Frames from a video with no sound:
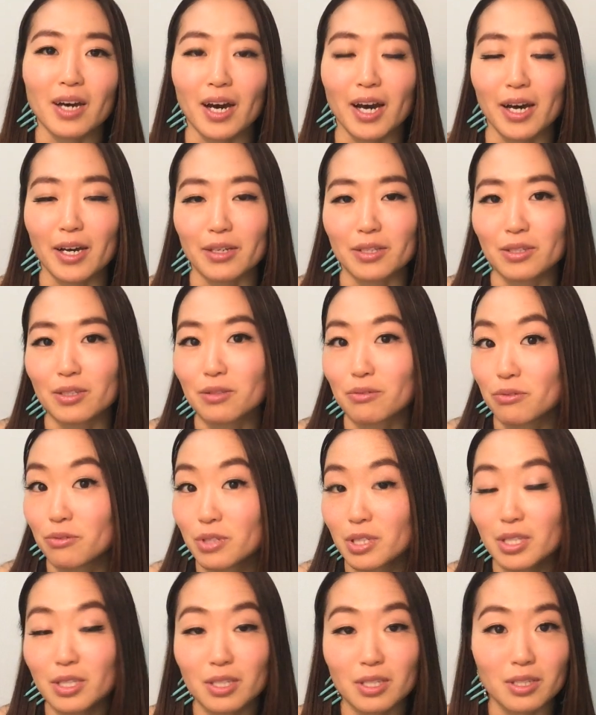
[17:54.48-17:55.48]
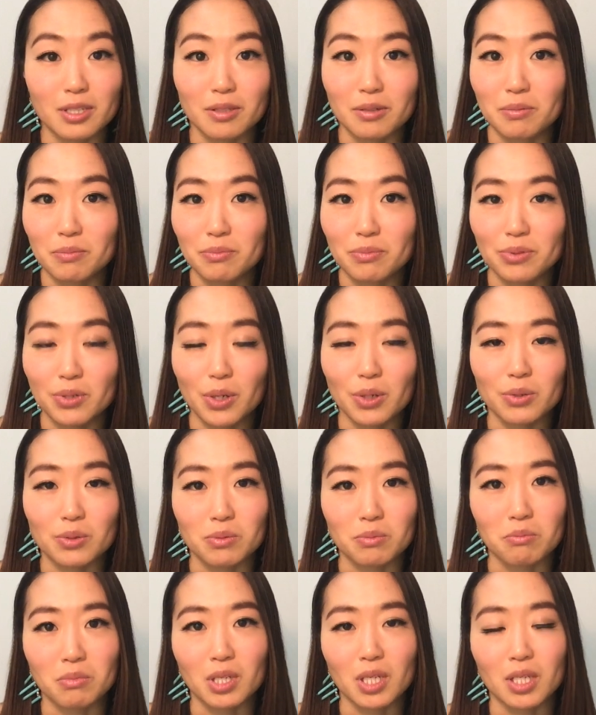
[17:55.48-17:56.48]
it really
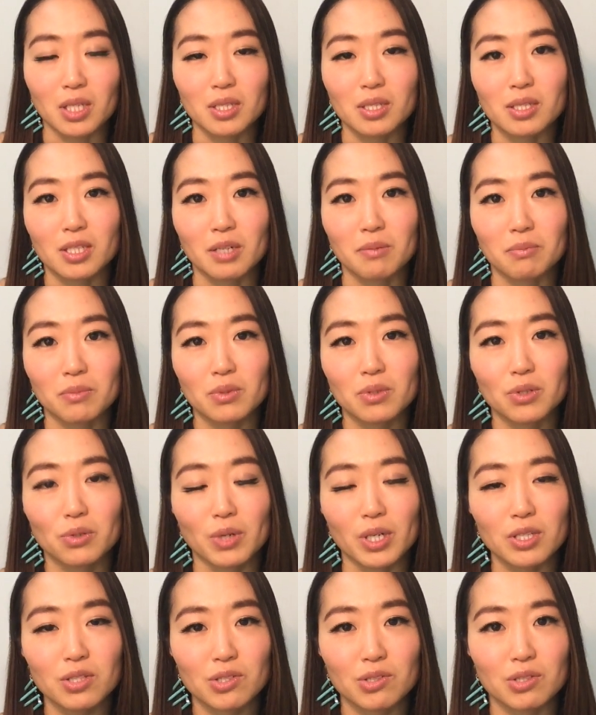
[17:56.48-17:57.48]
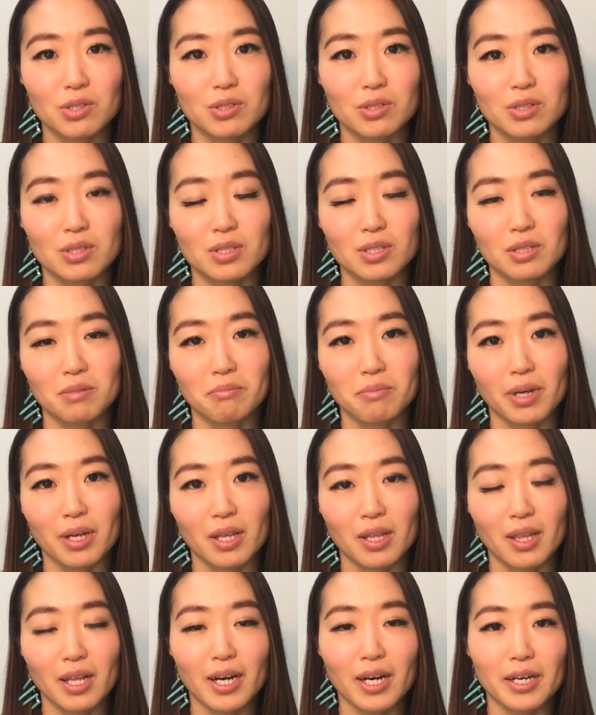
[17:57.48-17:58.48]
brought me some questions in
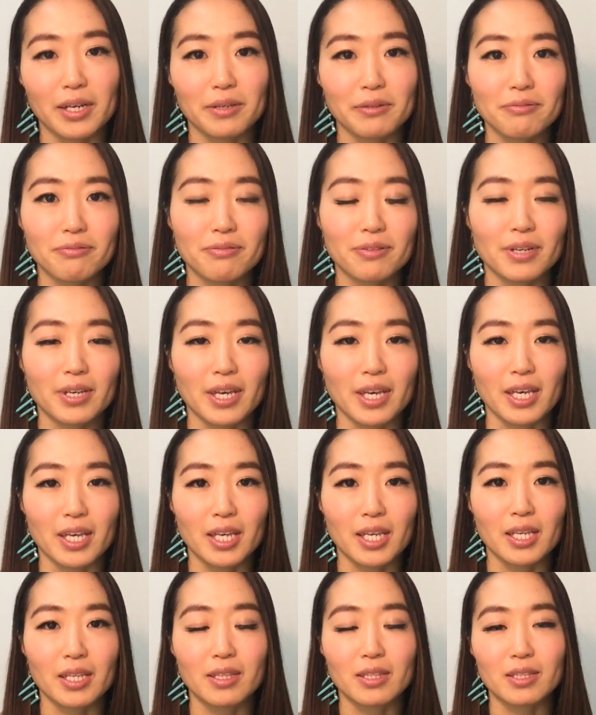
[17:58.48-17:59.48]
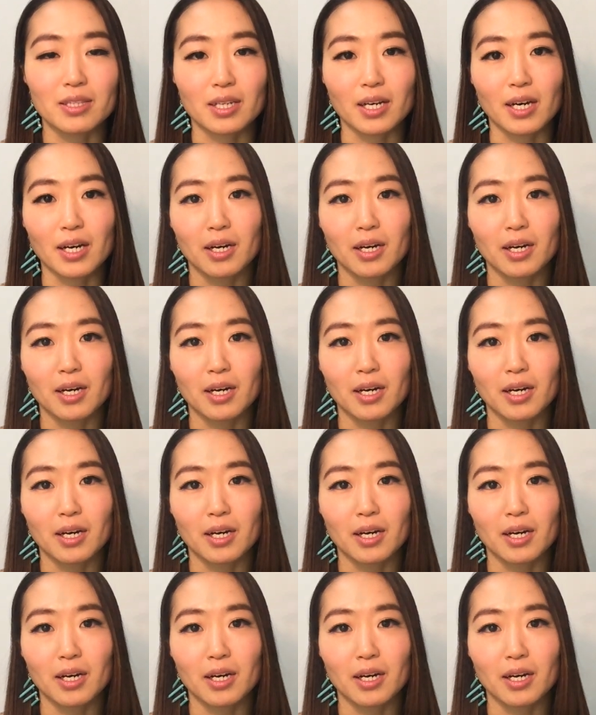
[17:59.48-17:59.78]
my life. And